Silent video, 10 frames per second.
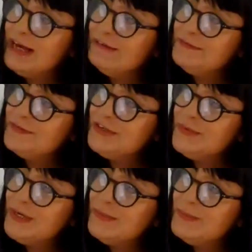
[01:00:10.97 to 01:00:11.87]
have
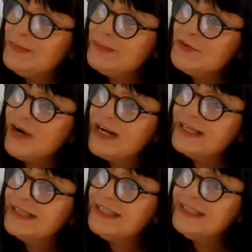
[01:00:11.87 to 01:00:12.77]
to
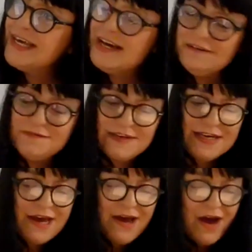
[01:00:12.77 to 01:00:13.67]
track this
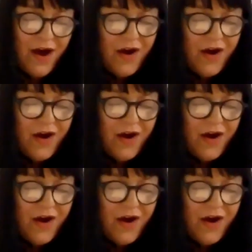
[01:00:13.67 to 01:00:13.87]
carefully.